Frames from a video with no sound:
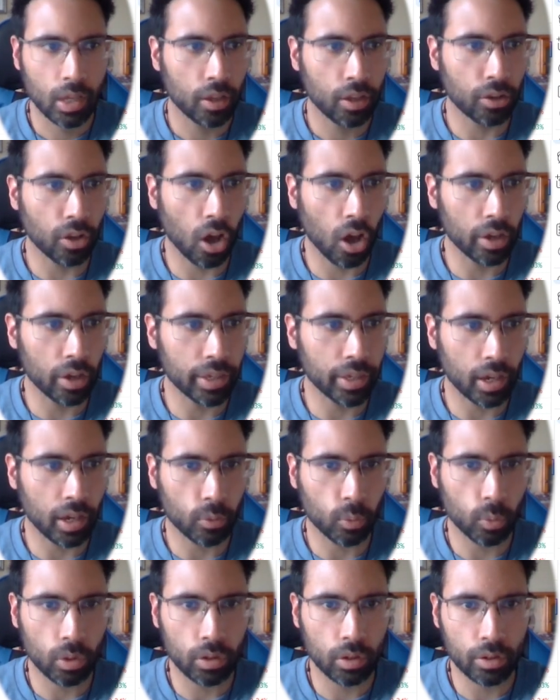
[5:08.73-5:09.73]
Not yet.
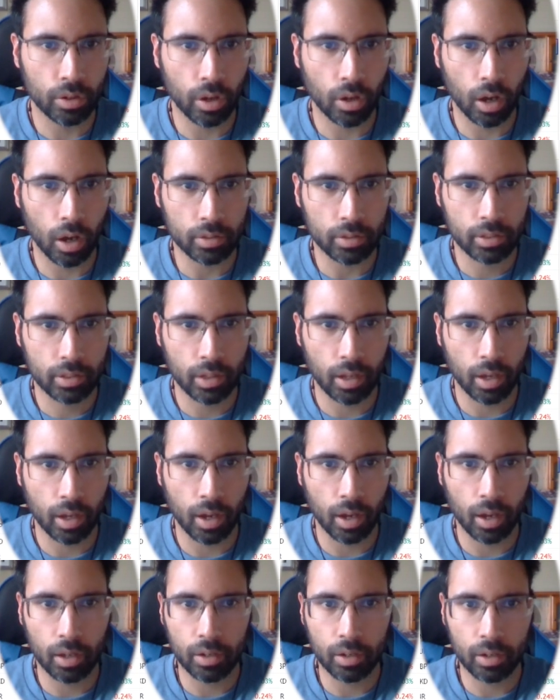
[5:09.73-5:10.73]
We're not
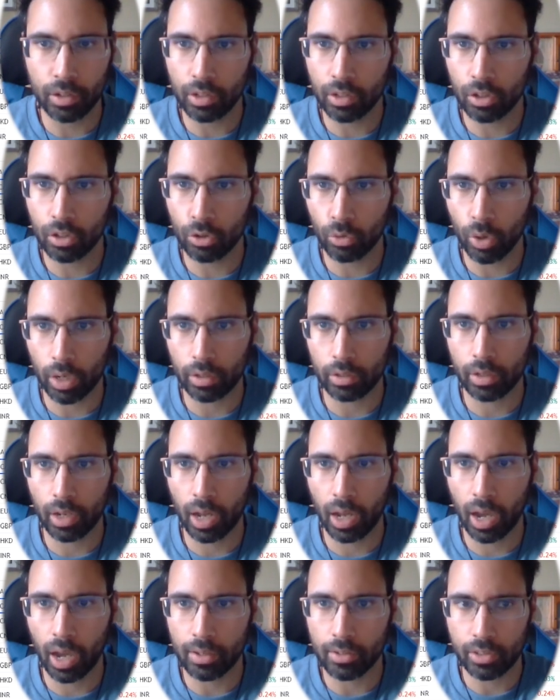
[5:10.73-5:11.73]
near record
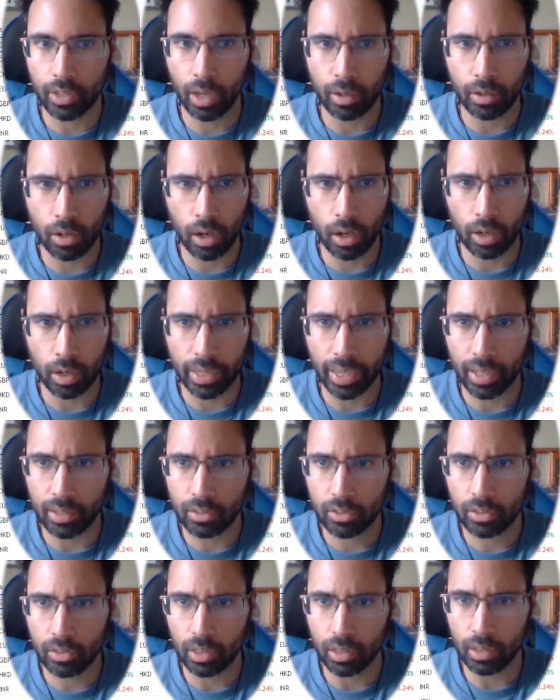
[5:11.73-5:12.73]
highs yet
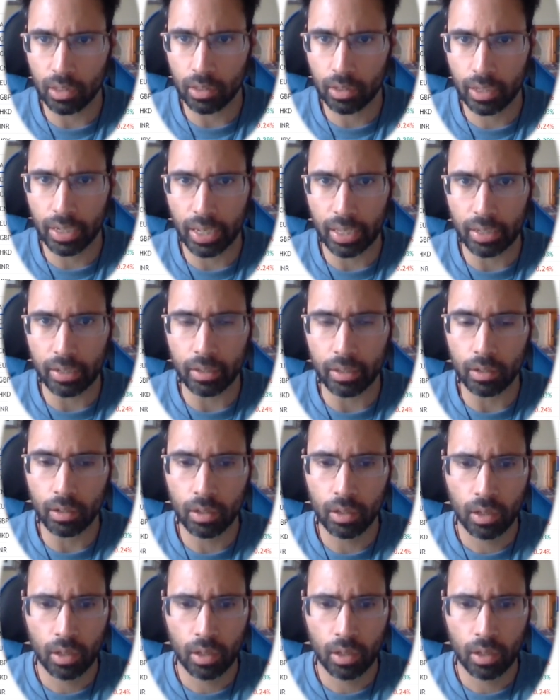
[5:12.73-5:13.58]
against the Canadian